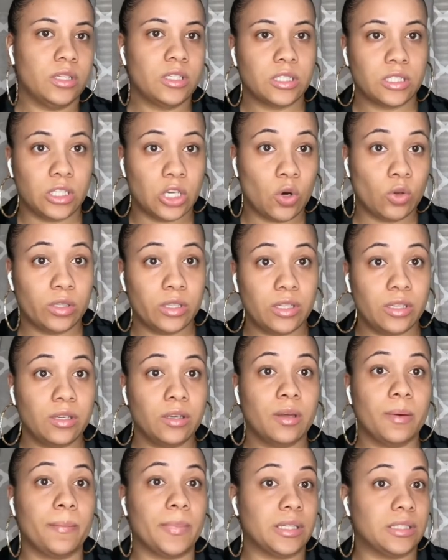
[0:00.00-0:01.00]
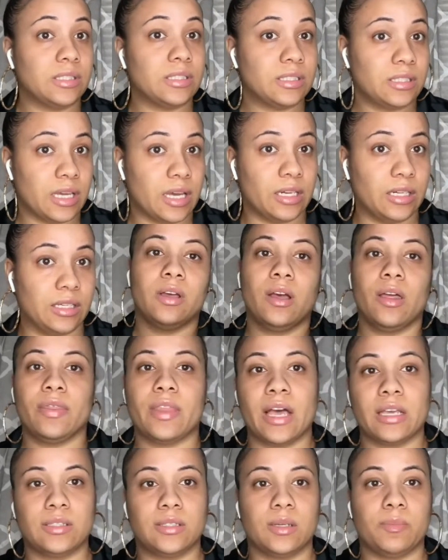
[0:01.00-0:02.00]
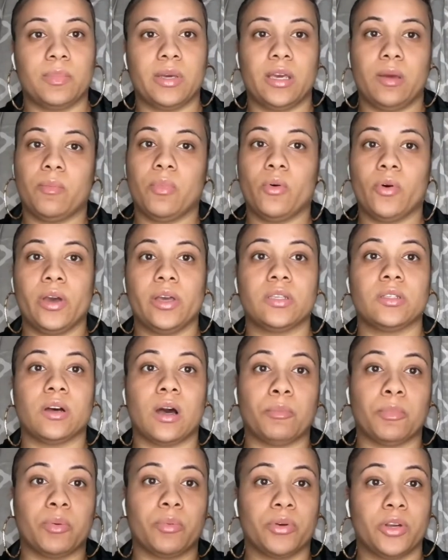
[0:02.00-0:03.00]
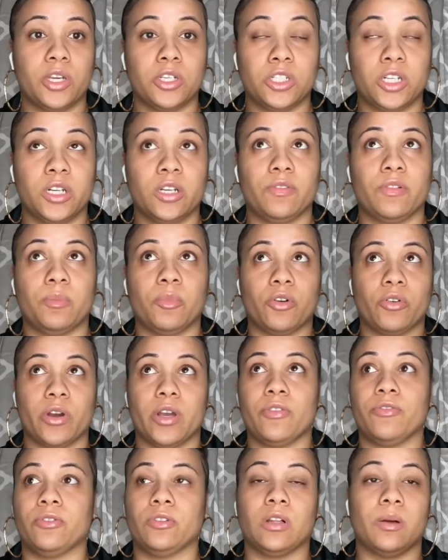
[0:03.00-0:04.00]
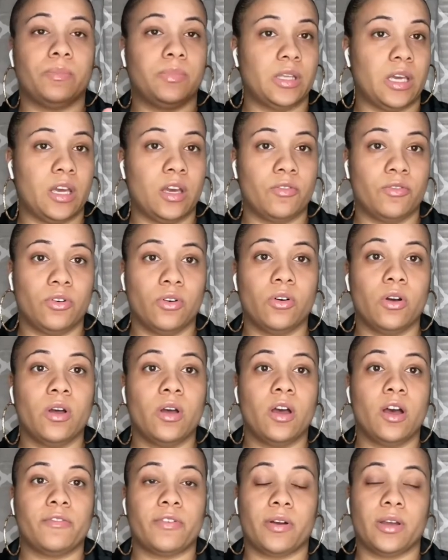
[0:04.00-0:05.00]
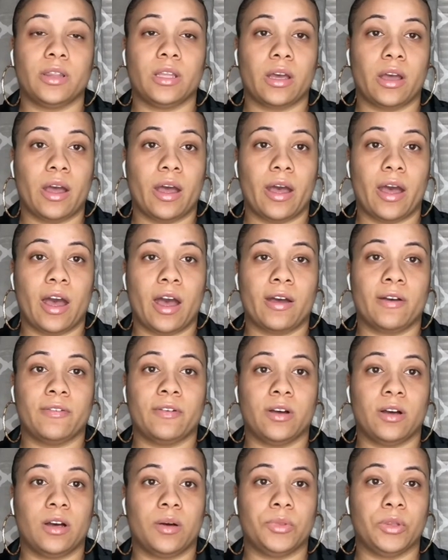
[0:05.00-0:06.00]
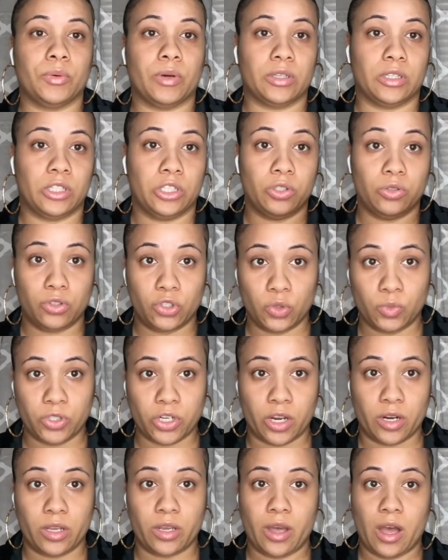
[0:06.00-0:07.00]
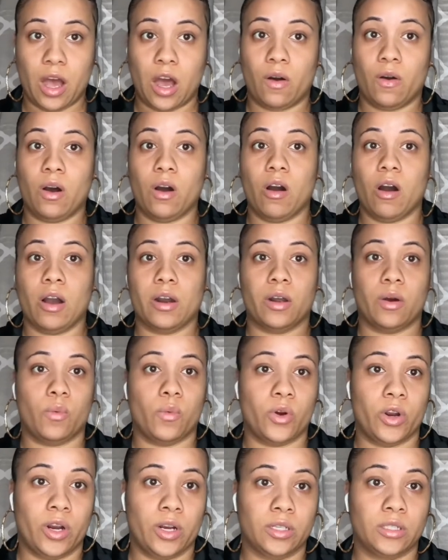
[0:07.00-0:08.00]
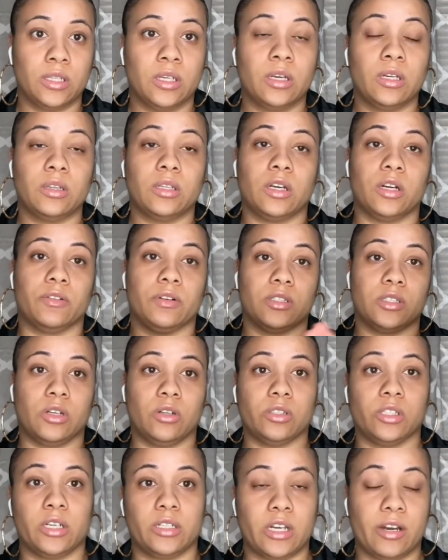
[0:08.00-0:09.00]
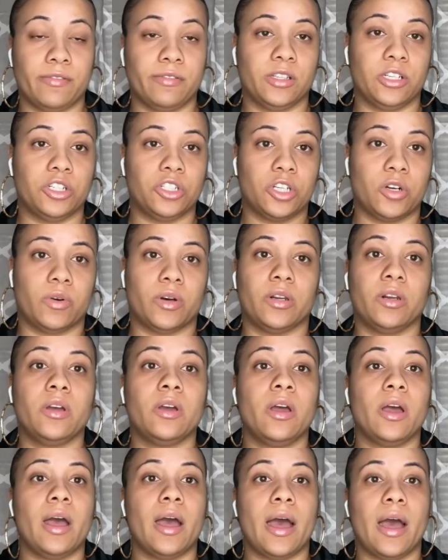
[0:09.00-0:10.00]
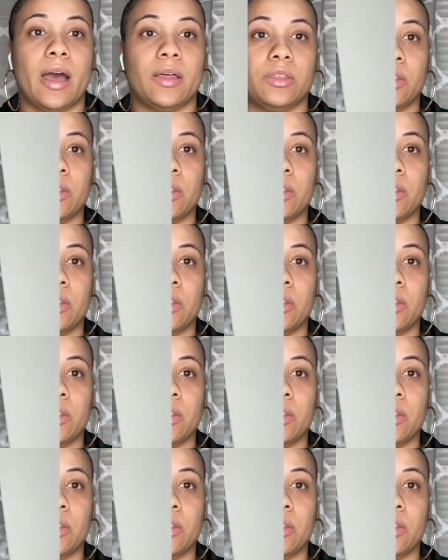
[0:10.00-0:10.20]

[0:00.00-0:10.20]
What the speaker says: slowly, but steady. That's the main point. So I'm appreciative, I'm grateful, I'm thankful for everything I have throughout the YouTube journey, how hard I worked. The results are definitely showing. Add